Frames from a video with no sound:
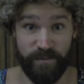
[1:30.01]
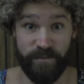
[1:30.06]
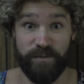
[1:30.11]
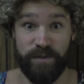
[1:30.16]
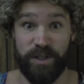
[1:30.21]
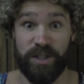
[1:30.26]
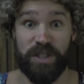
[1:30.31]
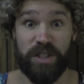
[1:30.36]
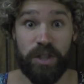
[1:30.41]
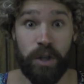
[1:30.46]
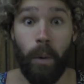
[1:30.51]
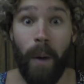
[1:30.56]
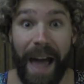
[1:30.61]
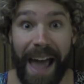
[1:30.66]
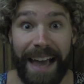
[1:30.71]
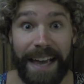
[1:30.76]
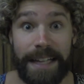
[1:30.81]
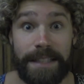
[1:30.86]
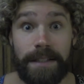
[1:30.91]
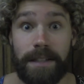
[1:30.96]

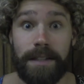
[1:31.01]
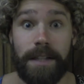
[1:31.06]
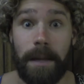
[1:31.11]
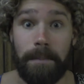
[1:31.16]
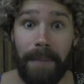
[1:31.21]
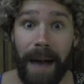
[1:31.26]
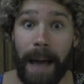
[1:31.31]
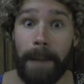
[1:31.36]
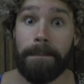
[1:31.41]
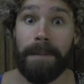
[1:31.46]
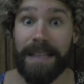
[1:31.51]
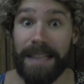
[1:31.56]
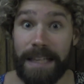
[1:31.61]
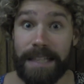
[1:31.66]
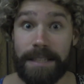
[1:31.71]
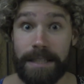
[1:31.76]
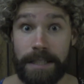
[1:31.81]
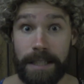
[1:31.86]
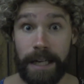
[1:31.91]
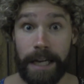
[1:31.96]
squaggots that might be
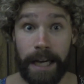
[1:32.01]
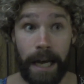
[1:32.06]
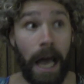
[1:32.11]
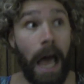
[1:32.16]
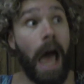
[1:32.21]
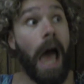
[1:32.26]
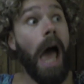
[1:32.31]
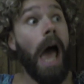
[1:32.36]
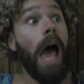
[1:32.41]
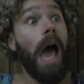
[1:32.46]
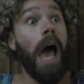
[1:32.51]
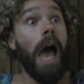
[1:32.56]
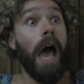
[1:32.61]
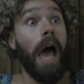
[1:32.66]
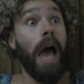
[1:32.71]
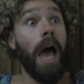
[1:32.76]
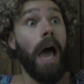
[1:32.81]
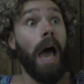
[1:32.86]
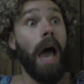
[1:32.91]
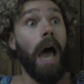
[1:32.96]
listening.
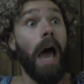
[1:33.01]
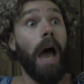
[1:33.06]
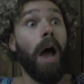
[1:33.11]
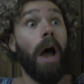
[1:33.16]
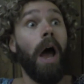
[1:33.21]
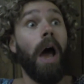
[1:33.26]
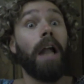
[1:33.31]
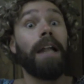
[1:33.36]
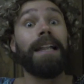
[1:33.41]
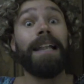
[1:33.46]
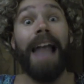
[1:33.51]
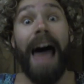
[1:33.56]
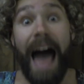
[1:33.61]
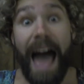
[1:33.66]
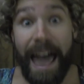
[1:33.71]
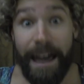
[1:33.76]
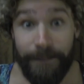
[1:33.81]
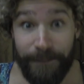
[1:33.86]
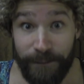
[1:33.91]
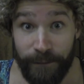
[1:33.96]

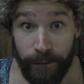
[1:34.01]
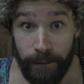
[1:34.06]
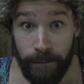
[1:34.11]
Life